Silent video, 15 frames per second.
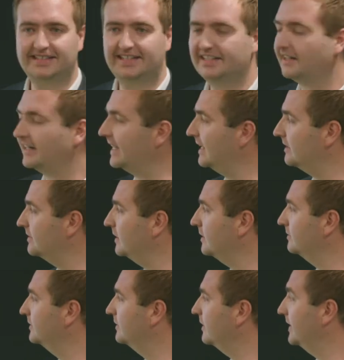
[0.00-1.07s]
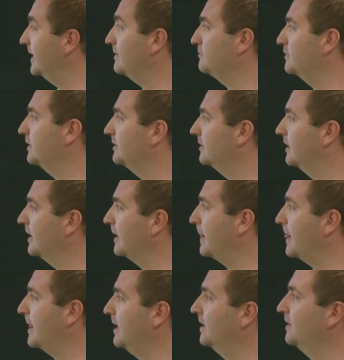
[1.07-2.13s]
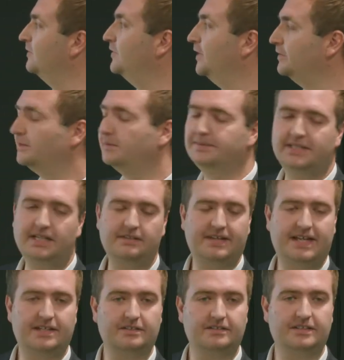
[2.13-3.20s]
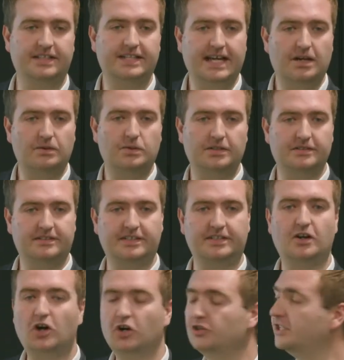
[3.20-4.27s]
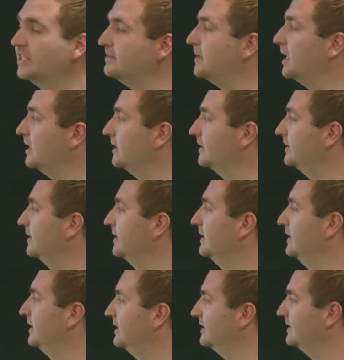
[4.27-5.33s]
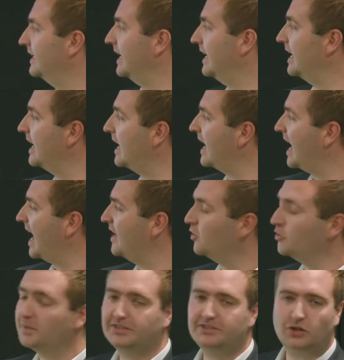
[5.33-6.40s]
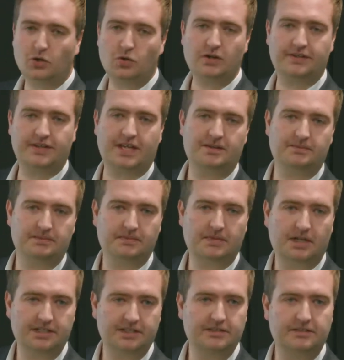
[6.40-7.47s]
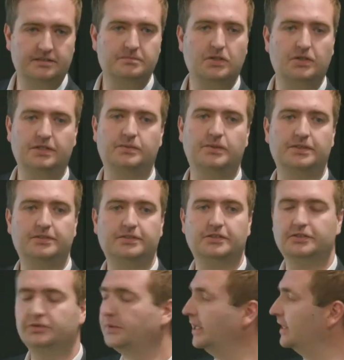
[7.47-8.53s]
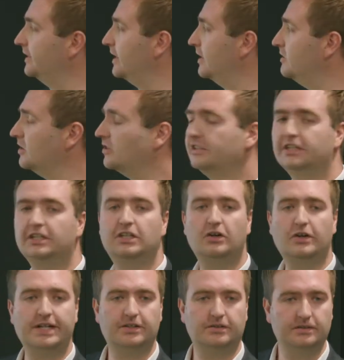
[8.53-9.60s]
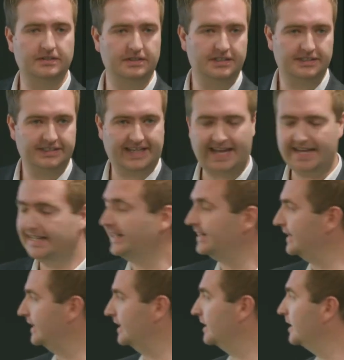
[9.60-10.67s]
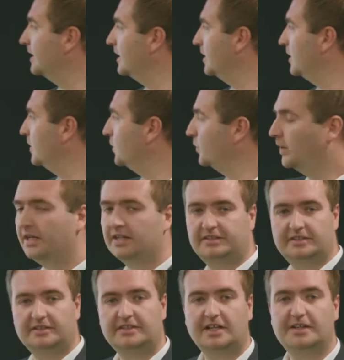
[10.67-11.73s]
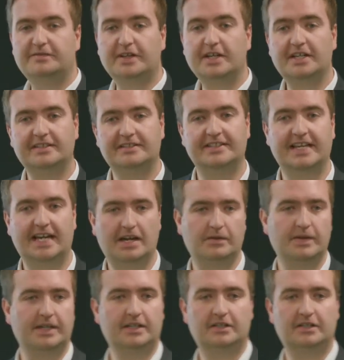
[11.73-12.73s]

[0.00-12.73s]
in our households on average. 50% of adults are now watching on demand, and almost all of them are using more than one source. We are no longer loyal to anything. We are just diverse in how we